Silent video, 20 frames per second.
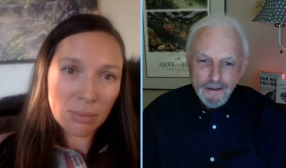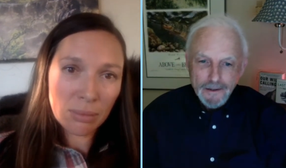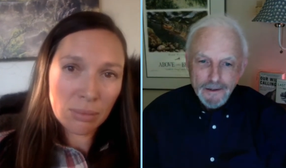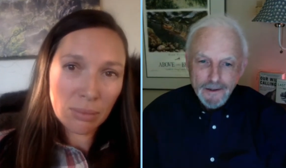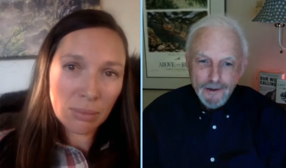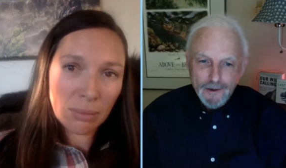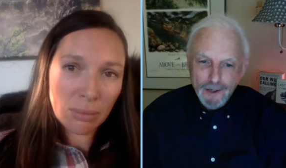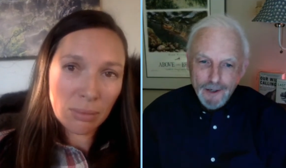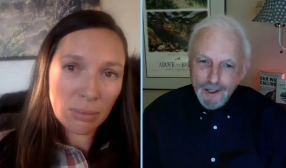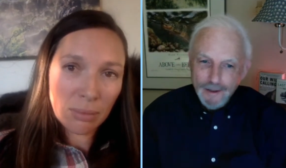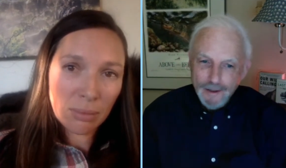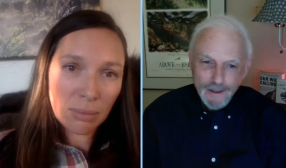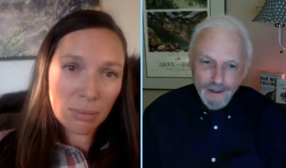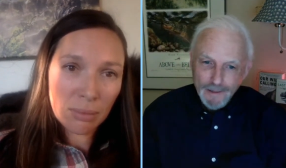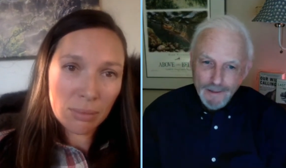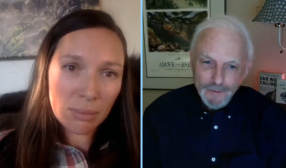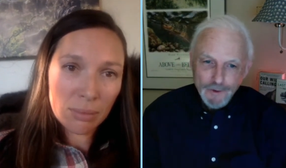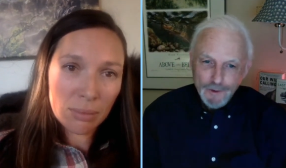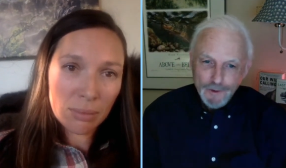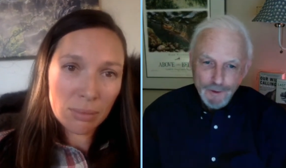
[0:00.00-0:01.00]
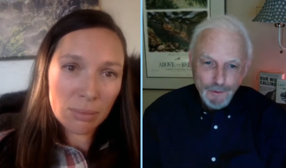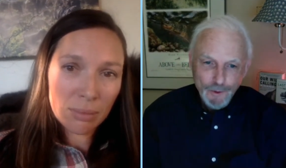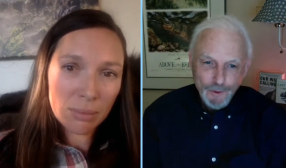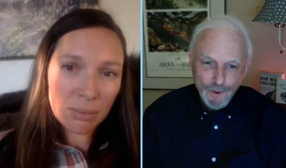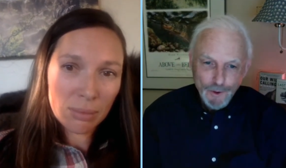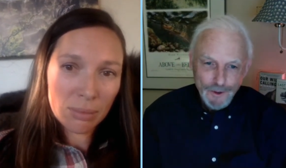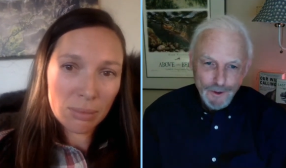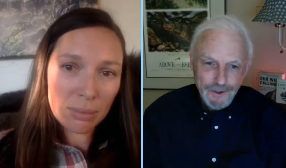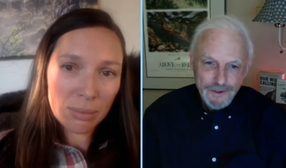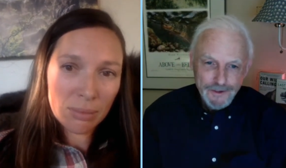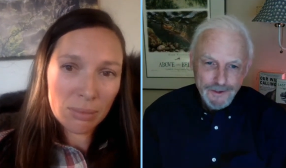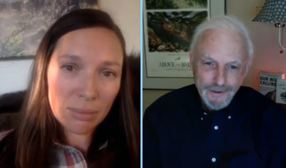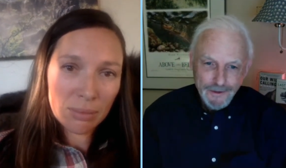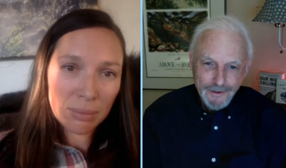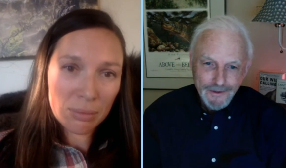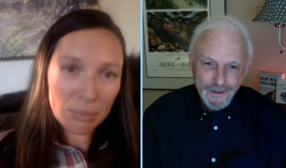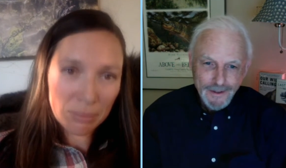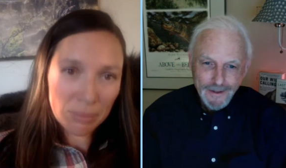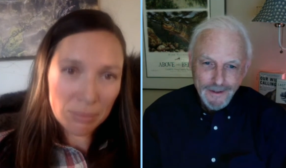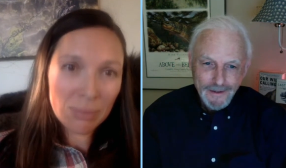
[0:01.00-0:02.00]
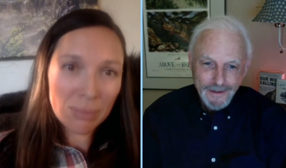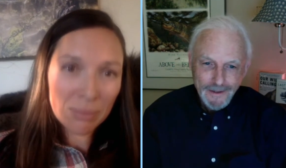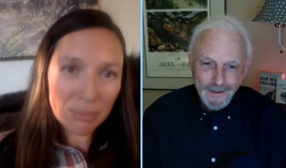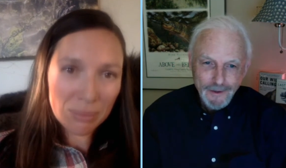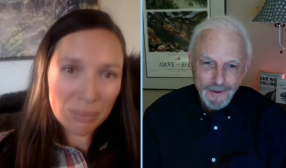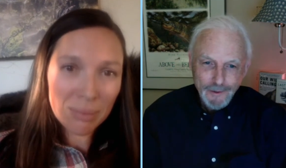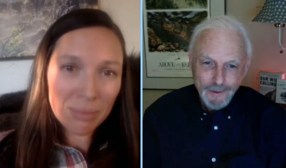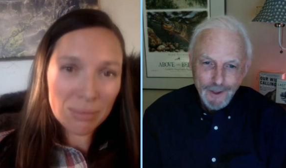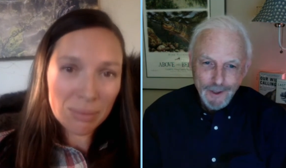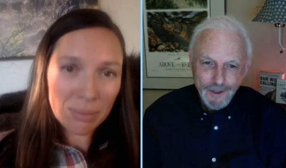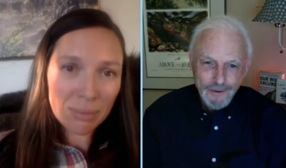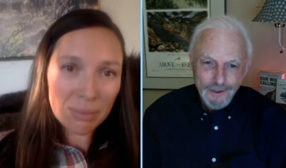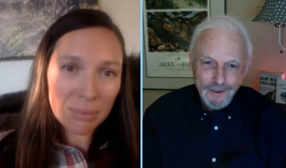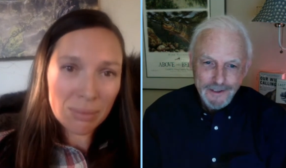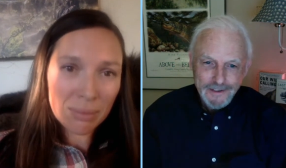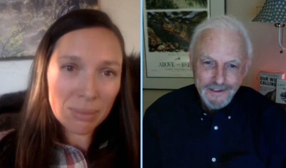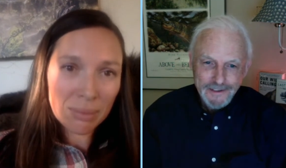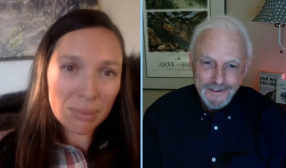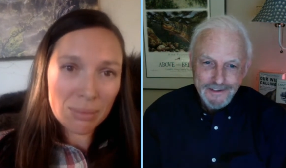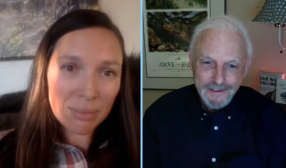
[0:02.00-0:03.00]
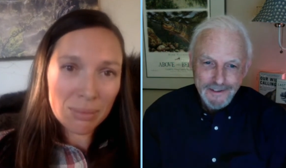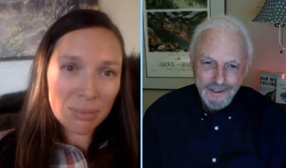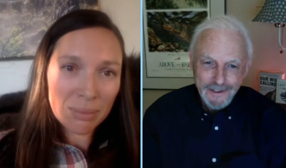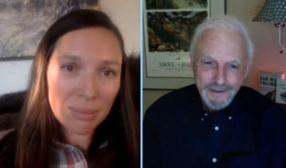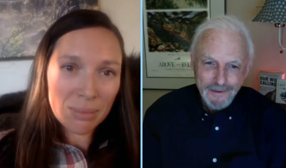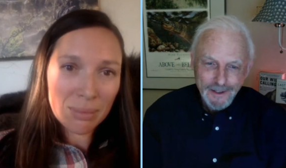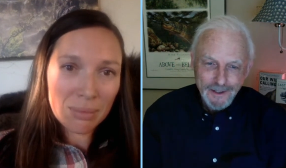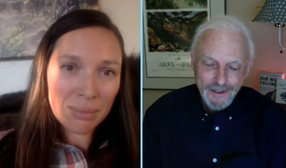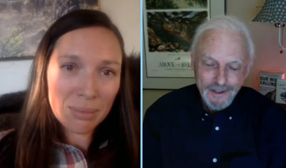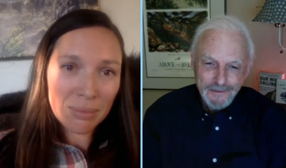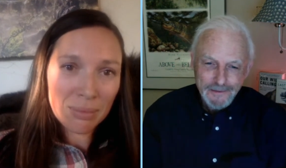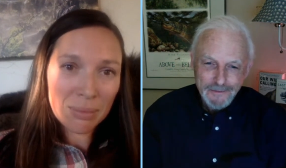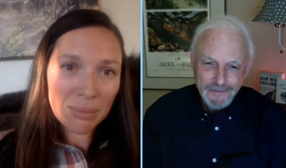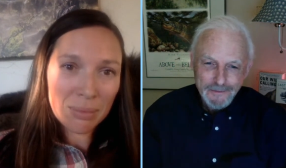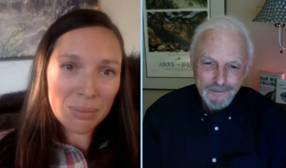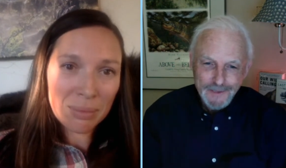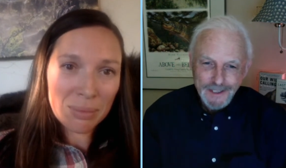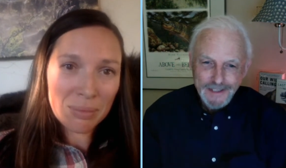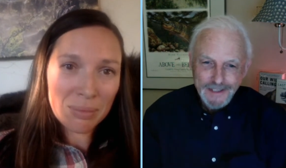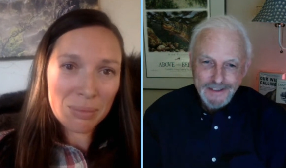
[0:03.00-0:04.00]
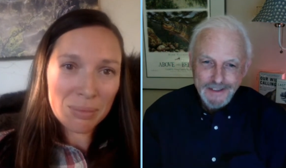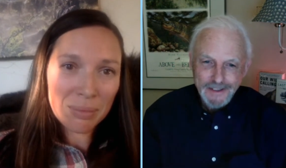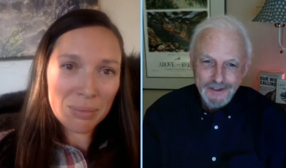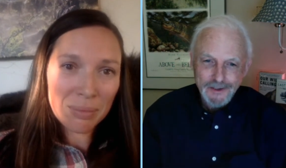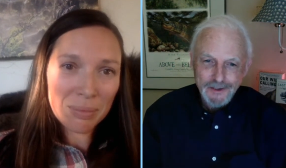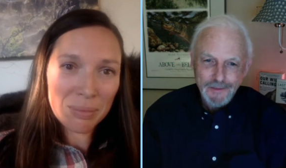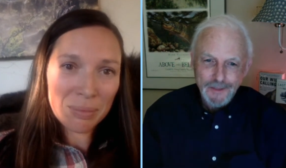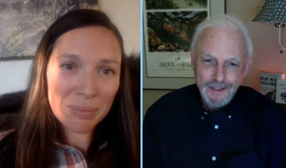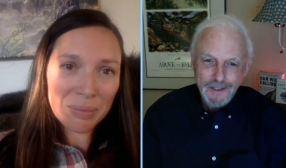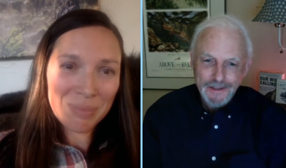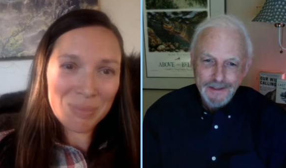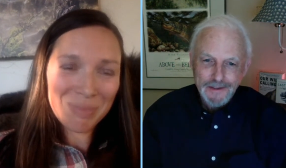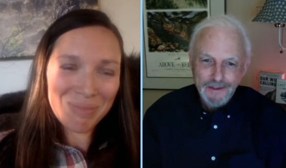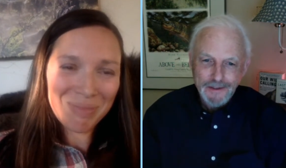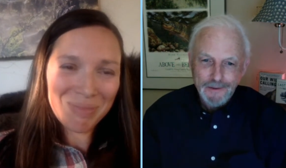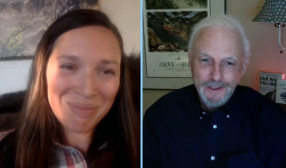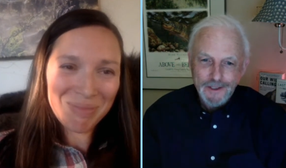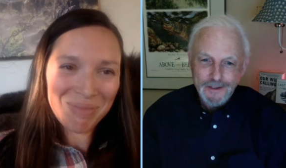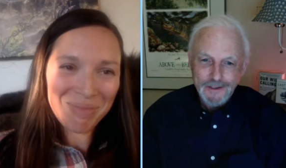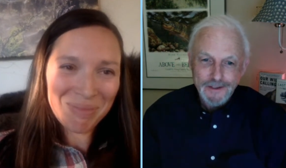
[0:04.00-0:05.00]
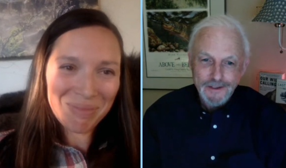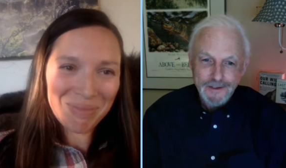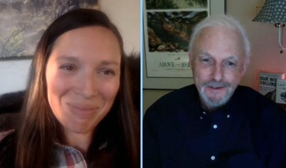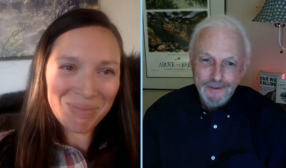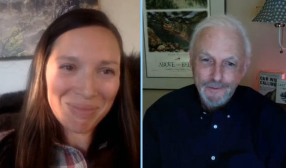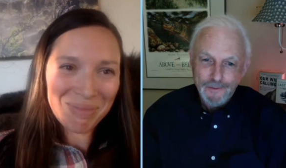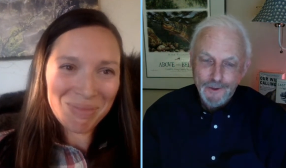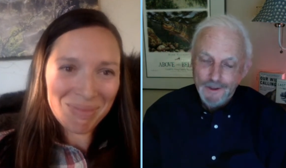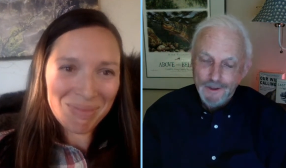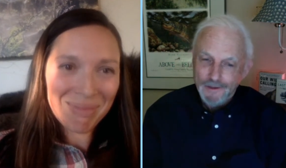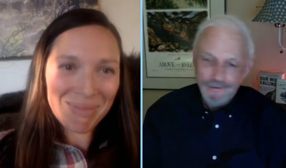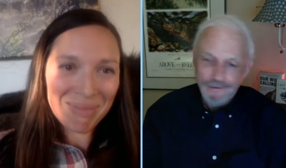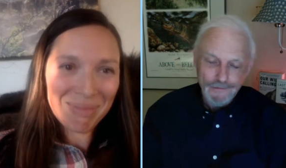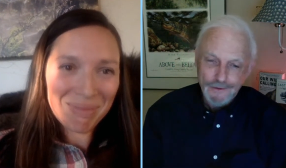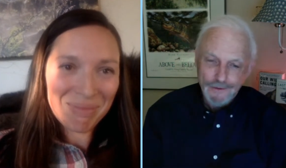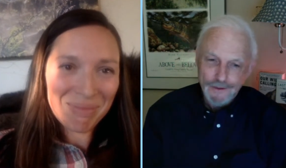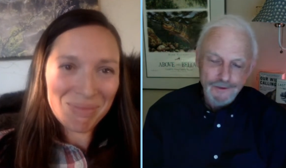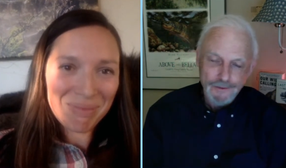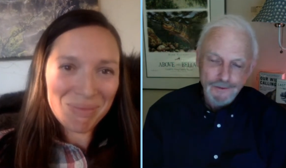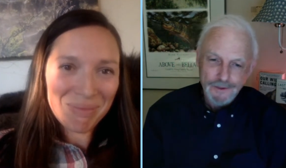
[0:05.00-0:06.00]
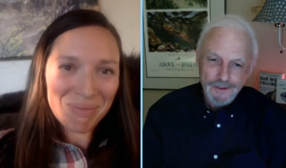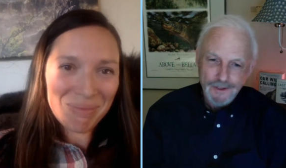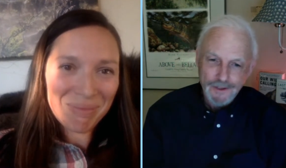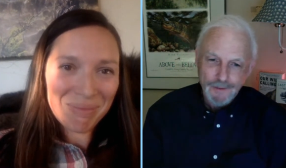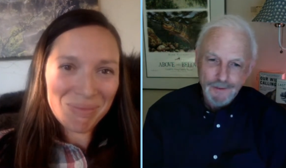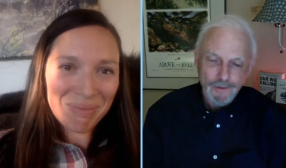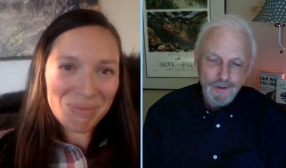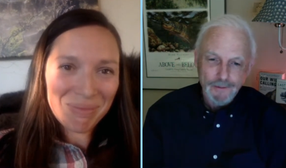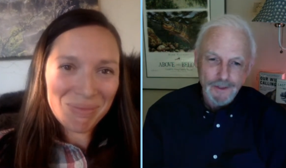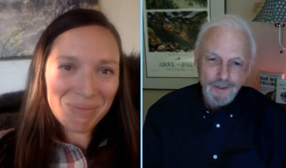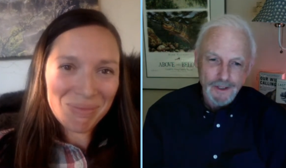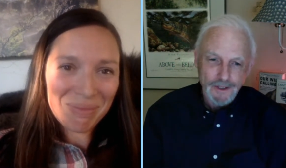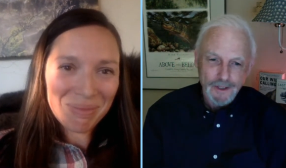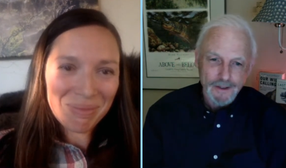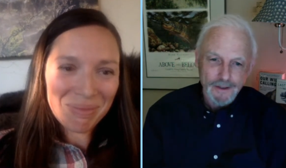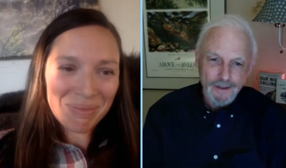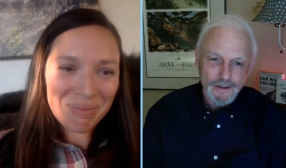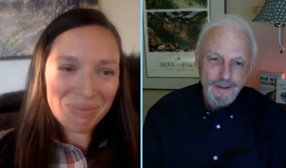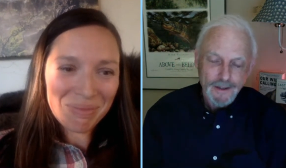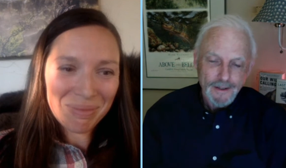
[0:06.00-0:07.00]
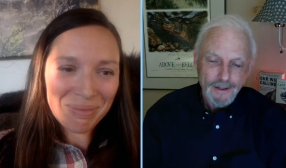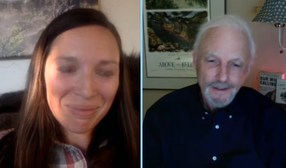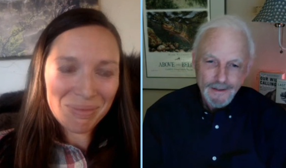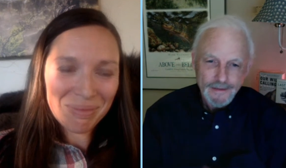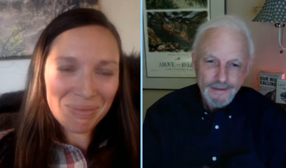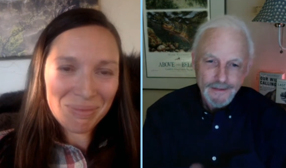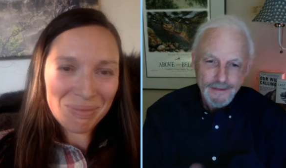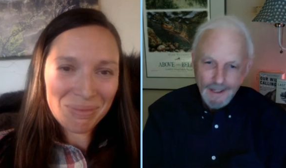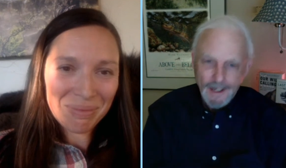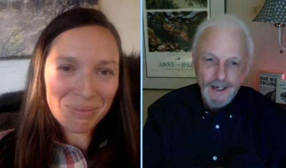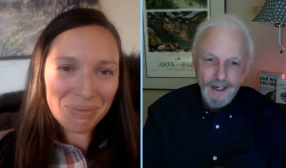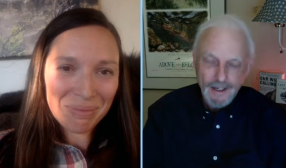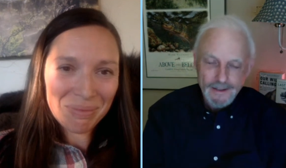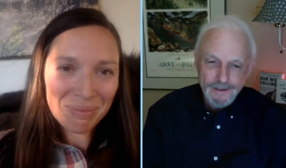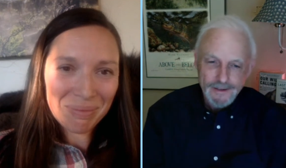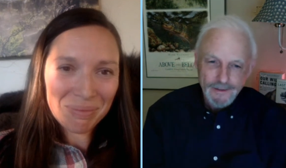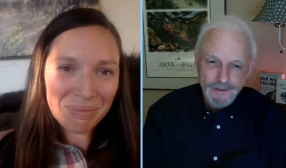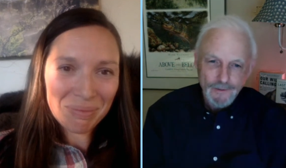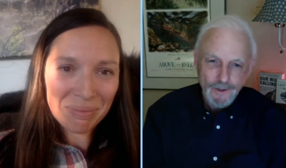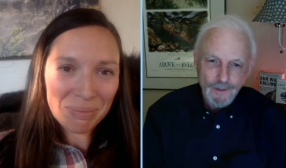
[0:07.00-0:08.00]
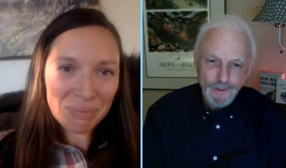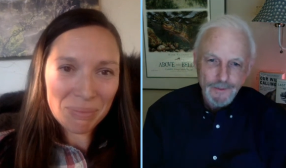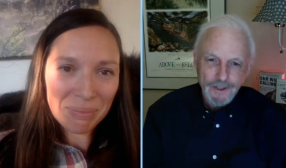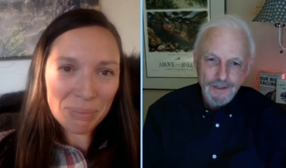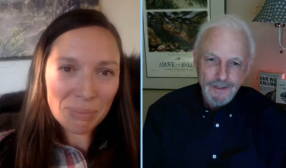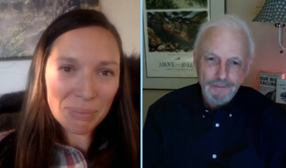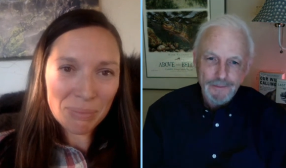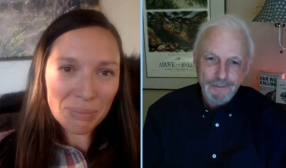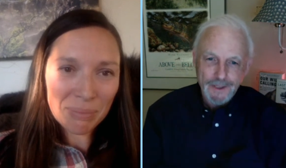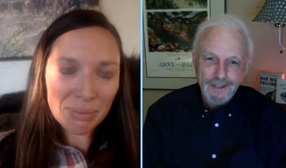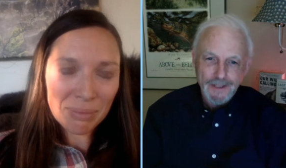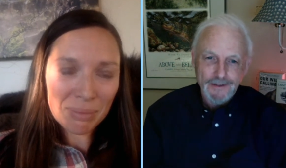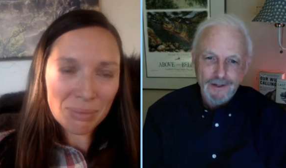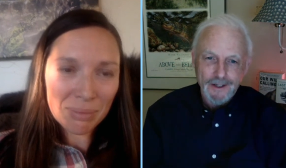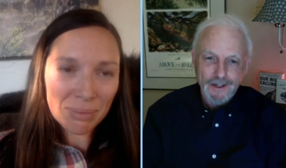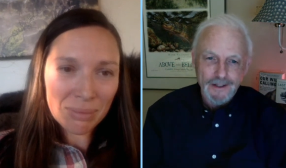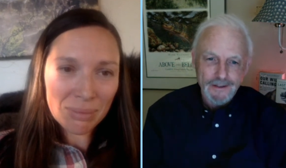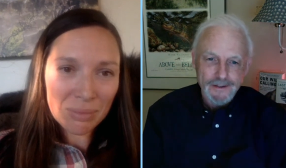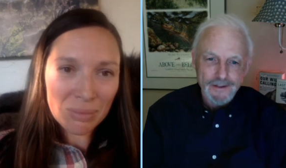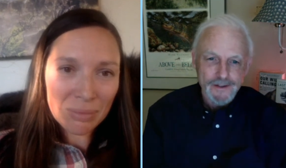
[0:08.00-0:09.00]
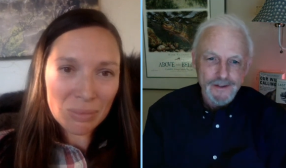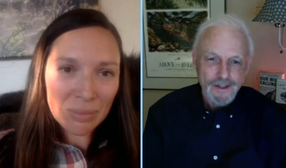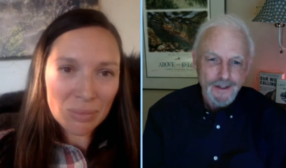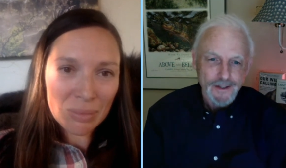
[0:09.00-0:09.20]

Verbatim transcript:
Speaker 1: know, I, am a reporter, so I, I know what questions they're like, anticipate their questions. And one of the first ones they want me to, to ask and want me to pin on is